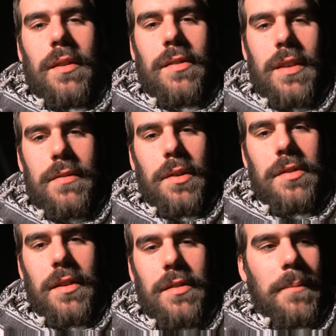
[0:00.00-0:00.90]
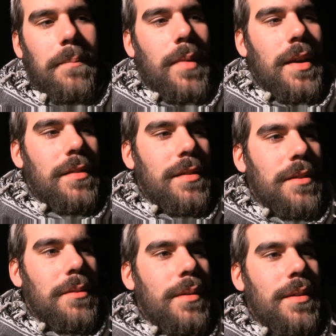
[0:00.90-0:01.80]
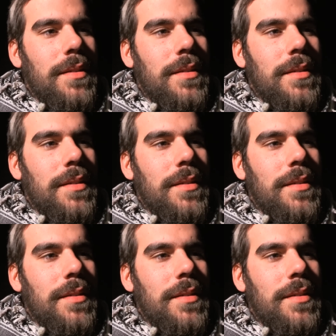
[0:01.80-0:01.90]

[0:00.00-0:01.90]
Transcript: this evil system is to